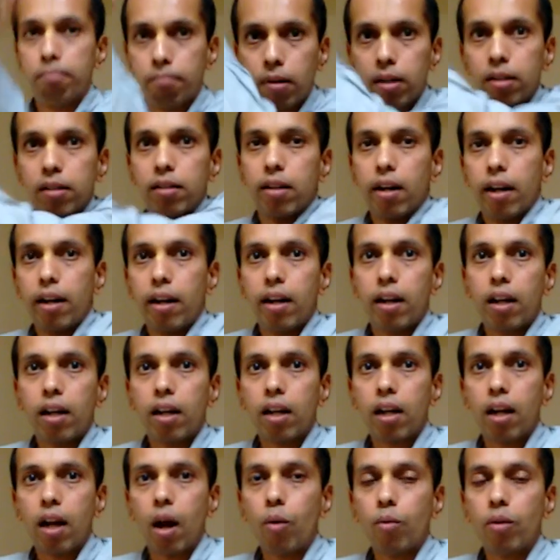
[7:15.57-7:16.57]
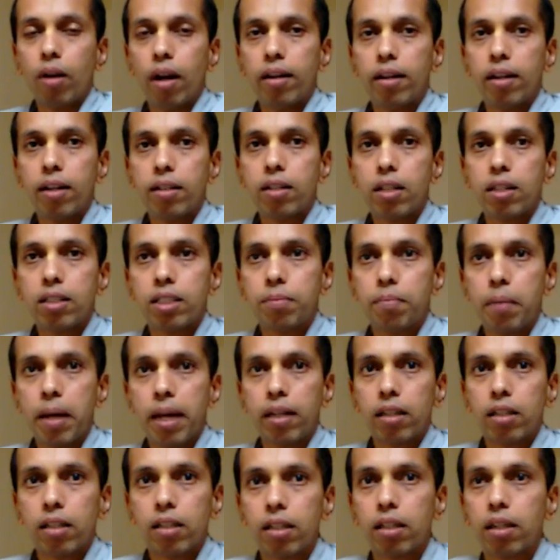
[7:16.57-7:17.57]
But count 100 years
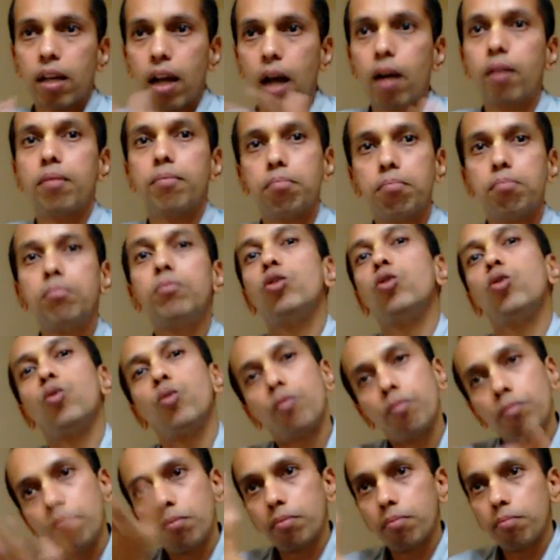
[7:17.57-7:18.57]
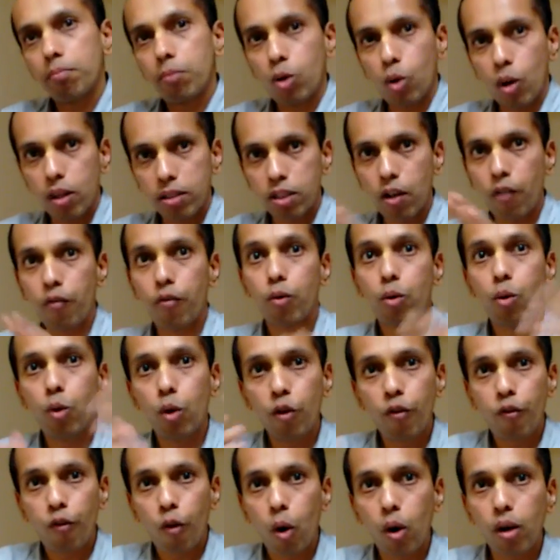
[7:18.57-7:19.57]
back, because of
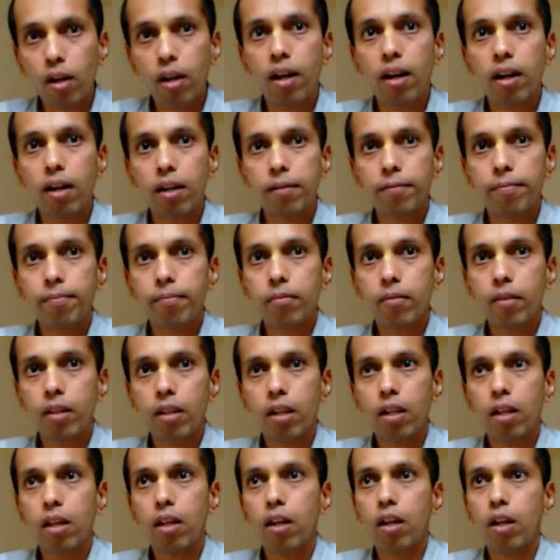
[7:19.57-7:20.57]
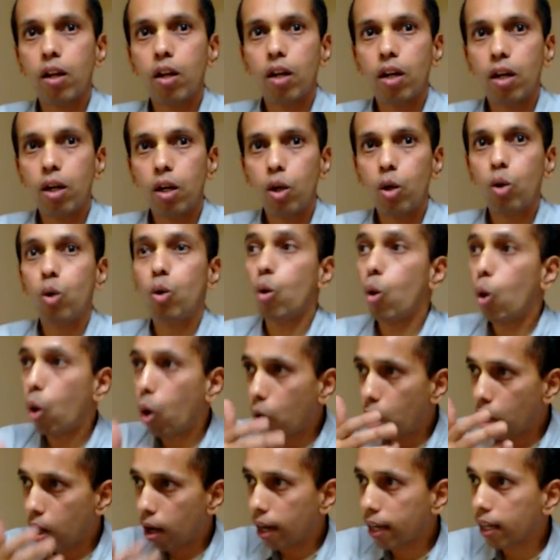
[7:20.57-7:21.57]
good fodder,
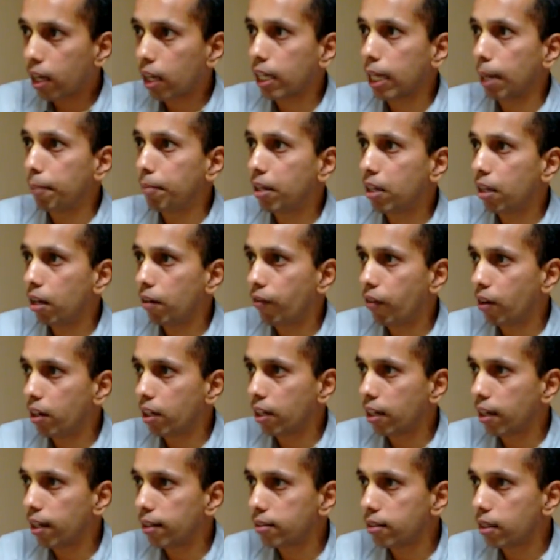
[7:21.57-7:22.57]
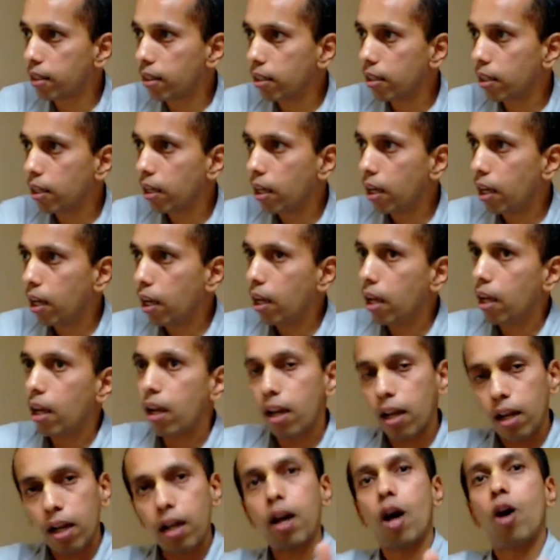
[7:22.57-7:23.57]
no chemical fertilizer,
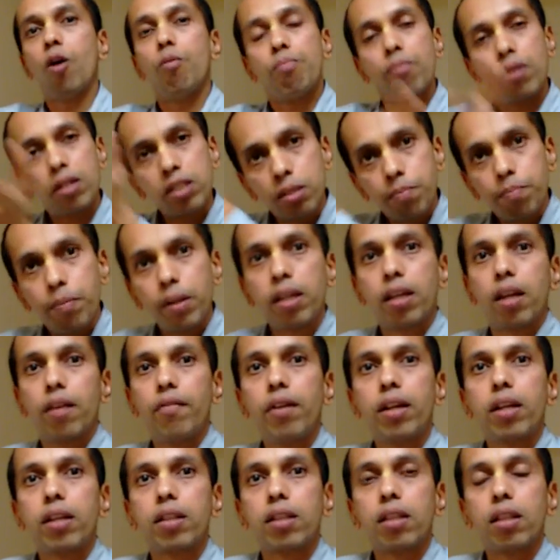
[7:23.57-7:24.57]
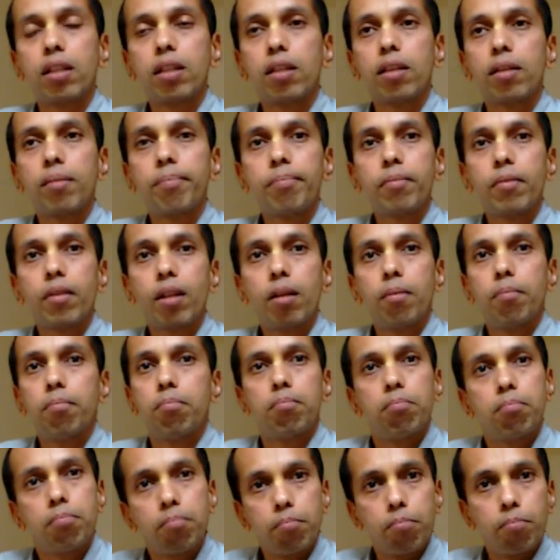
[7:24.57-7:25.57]
cow must be giving
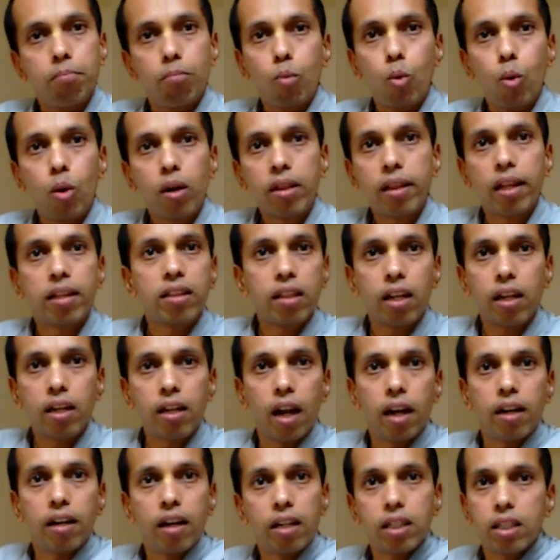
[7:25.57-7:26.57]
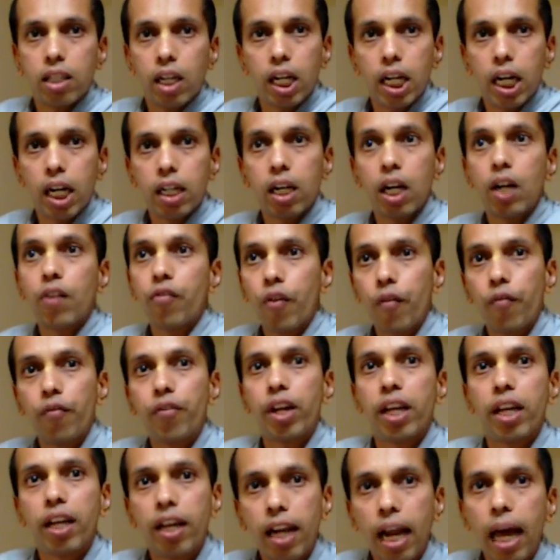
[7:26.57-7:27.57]
more than
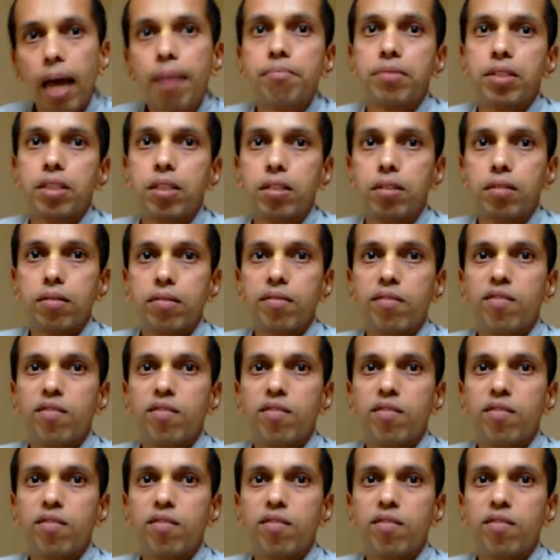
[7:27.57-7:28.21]
300-350 grams